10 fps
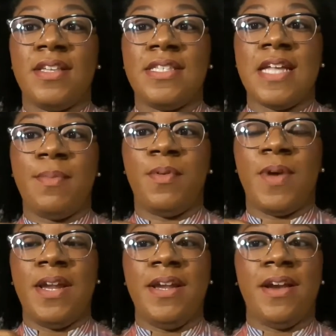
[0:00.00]
stopping
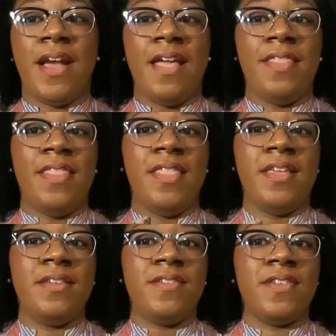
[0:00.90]
right here. And
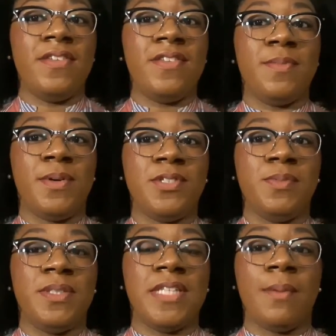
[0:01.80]
this is
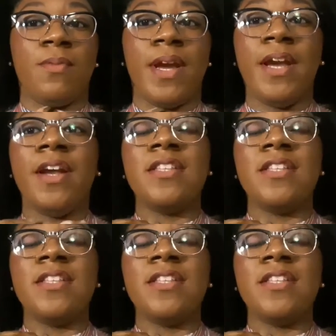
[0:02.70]
supposed to be stopping right here.